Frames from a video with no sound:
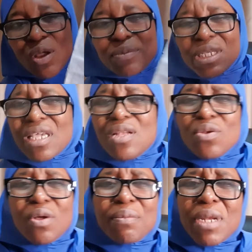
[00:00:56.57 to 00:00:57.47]
up, taking
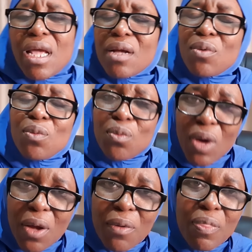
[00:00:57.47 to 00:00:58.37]
notes. I'm like,
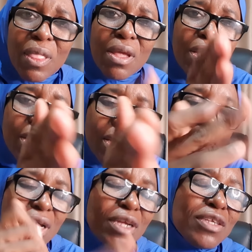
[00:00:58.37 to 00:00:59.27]
wow.
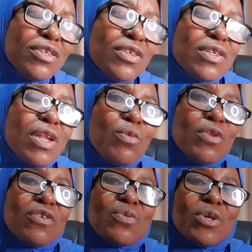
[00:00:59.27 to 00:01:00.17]
Just,
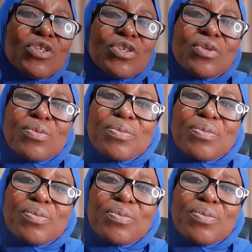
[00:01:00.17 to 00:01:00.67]
just watch.